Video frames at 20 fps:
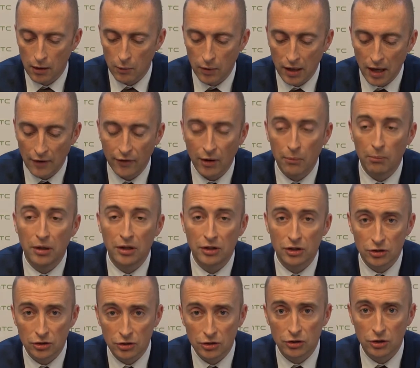We have
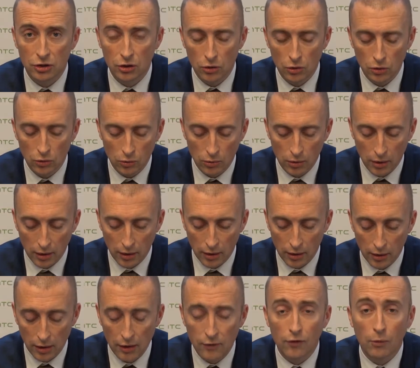ambitions to do
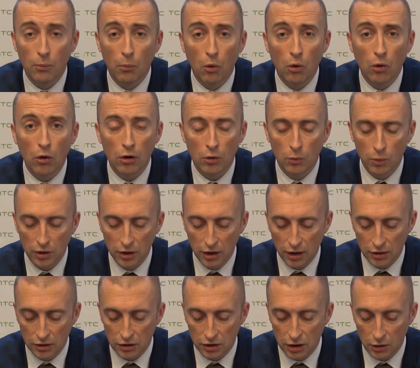even more with the
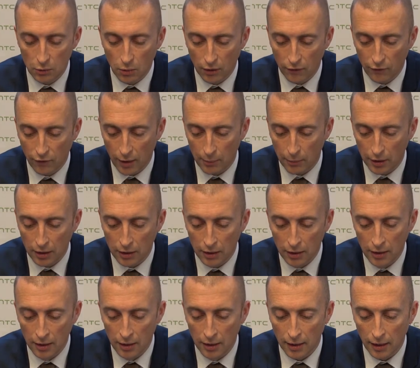HTC One family,
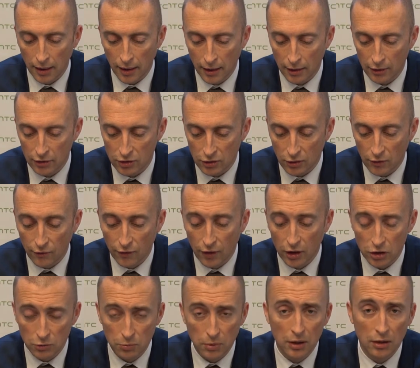and so far
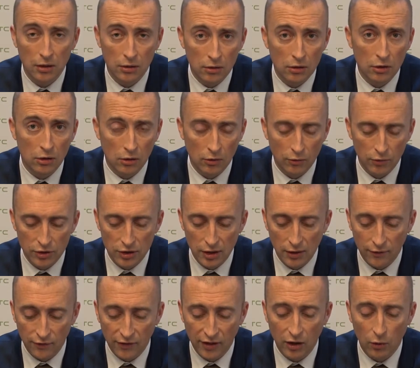it's been
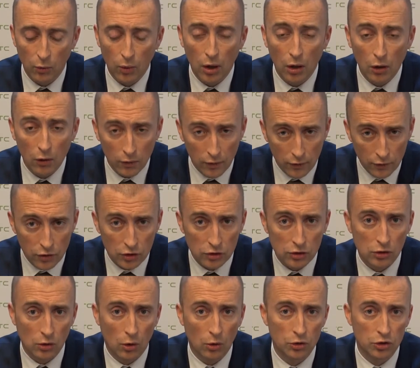received very well. We've just
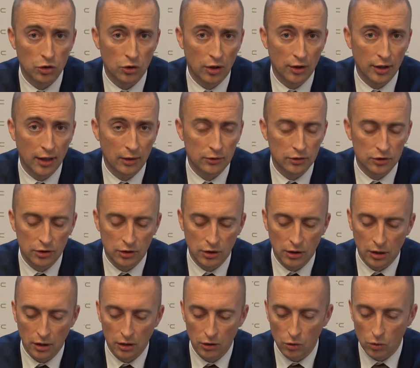also announced
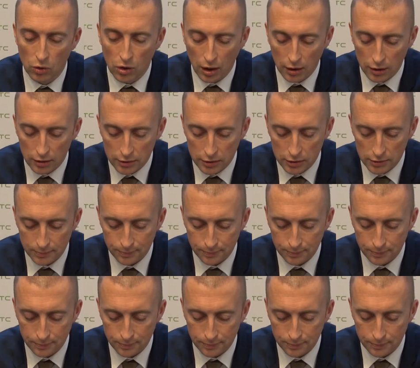new colors.